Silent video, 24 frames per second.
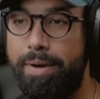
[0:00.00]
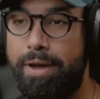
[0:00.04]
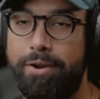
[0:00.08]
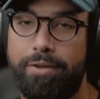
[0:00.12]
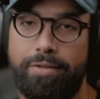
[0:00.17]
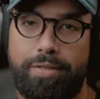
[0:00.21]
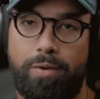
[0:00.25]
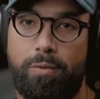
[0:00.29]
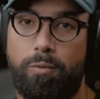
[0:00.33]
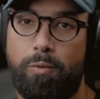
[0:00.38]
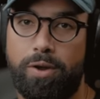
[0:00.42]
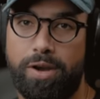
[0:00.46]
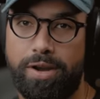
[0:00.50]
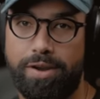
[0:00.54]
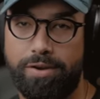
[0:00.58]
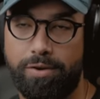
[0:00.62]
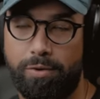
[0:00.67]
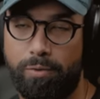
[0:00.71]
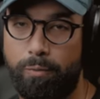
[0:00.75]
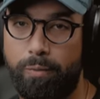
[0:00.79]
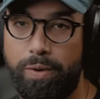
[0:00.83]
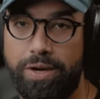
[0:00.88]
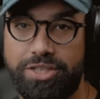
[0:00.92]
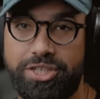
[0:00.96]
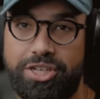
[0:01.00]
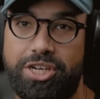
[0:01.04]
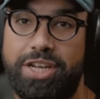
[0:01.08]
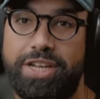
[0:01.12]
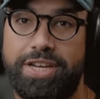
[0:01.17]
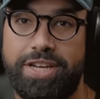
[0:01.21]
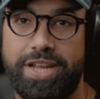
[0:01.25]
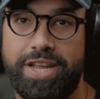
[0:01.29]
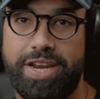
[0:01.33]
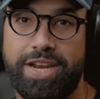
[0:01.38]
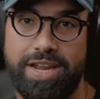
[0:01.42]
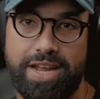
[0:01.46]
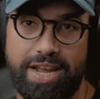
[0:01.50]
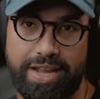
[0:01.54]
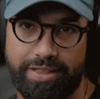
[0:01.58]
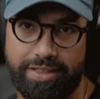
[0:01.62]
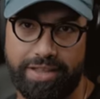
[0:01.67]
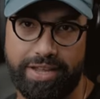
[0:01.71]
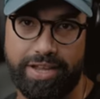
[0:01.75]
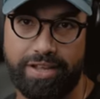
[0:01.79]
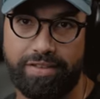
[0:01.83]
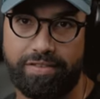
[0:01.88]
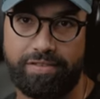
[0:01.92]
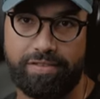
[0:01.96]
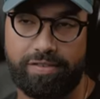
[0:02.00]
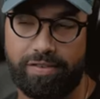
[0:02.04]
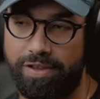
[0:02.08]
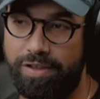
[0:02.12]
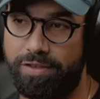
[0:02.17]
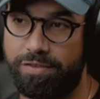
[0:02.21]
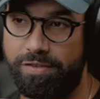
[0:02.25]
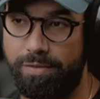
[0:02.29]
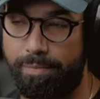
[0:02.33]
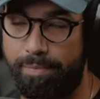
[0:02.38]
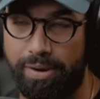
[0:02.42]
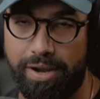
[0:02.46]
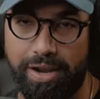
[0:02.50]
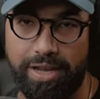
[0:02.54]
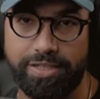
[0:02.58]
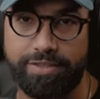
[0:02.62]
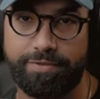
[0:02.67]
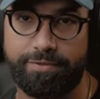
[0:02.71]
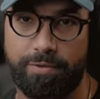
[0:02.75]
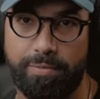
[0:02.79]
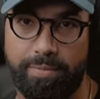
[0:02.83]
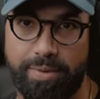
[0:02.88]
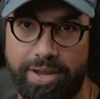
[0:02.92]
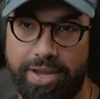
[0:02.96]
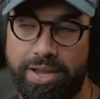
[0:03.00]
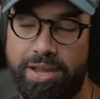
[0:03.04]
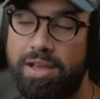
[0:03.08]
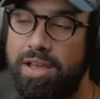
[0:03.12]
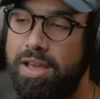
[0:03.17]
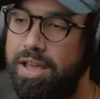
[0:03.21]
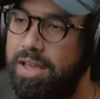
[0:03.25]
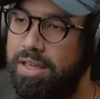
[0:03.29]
better than what it originally did, I think it's it's a plus for me.